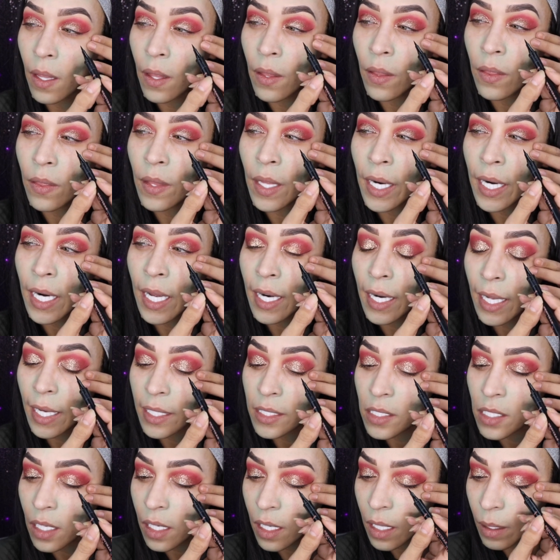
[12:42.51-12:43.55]
Then I like
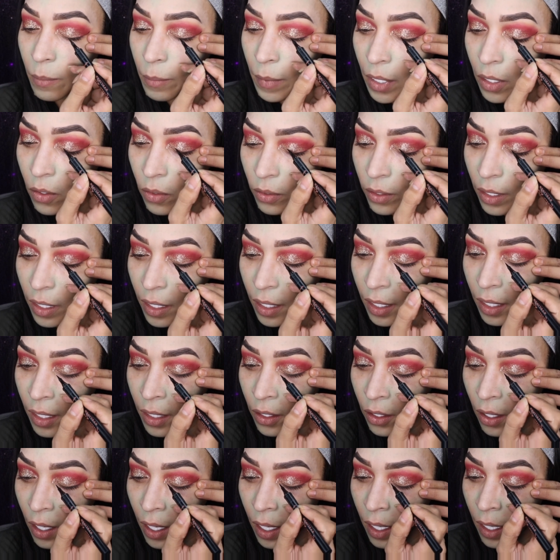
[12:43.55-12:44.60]
to come in on the
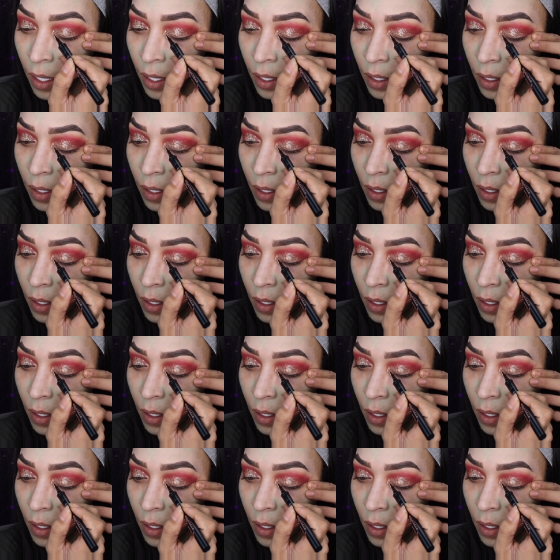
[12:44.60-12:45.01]
inner eye.